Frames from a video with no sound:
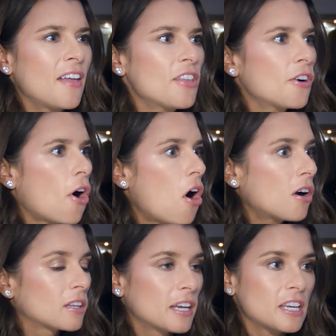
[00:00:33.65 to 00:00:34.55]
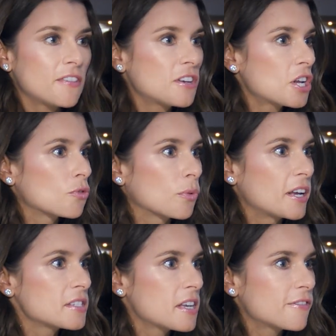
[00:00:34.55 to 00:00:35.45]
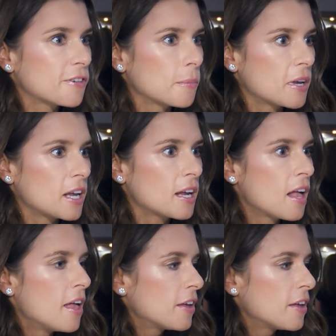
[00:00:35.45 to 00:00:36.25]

and there are, like, even in racing for me,